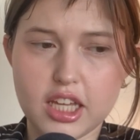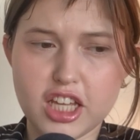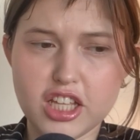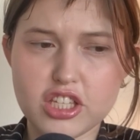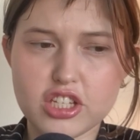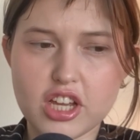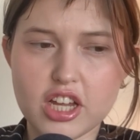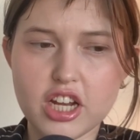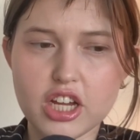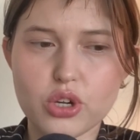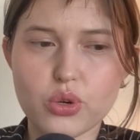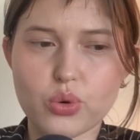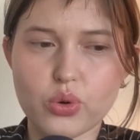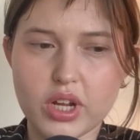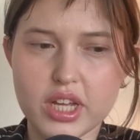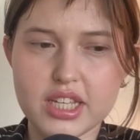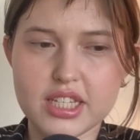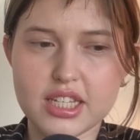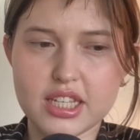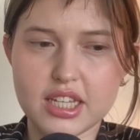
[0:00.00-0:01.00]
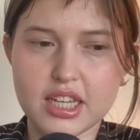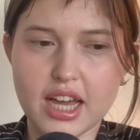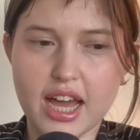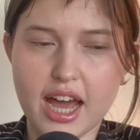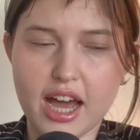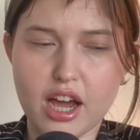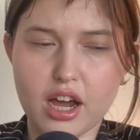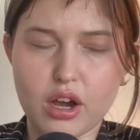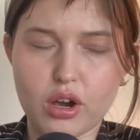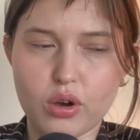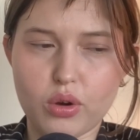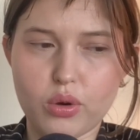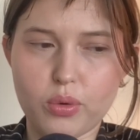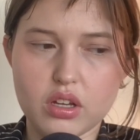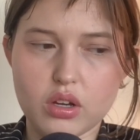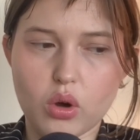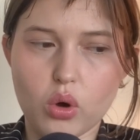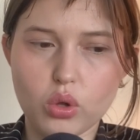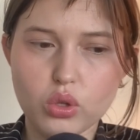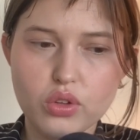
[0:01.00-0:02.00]
It's kind of crazy how
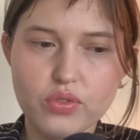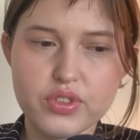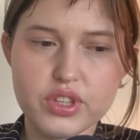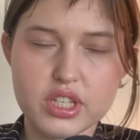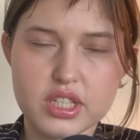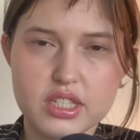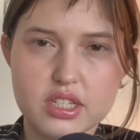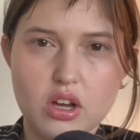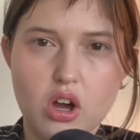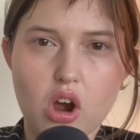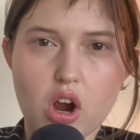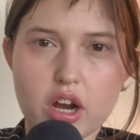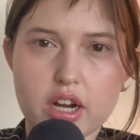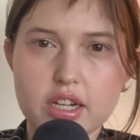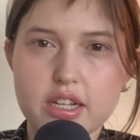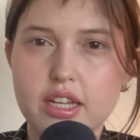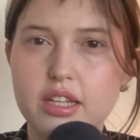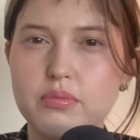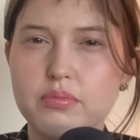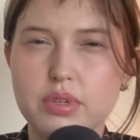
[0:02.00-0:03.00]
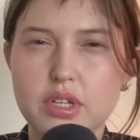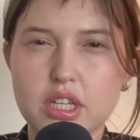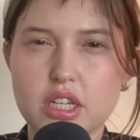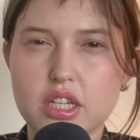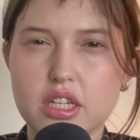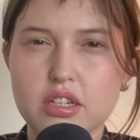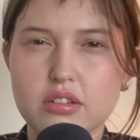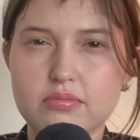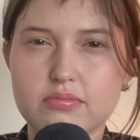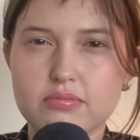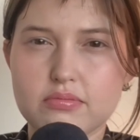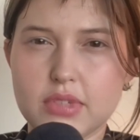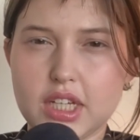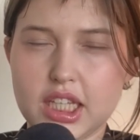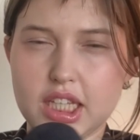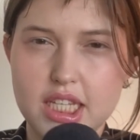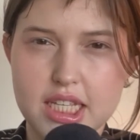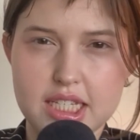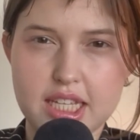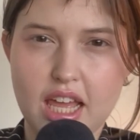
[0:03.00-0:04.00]
all of this art can be in
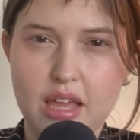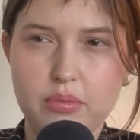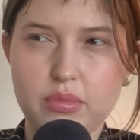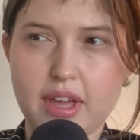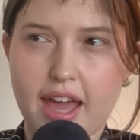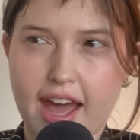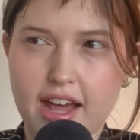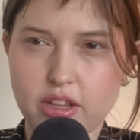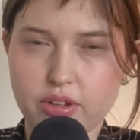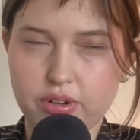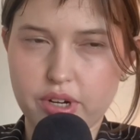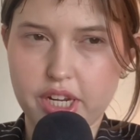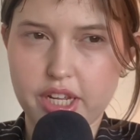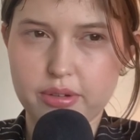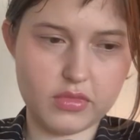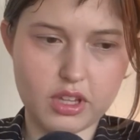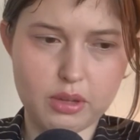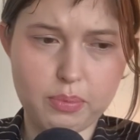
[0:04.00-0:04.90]
the same gallery.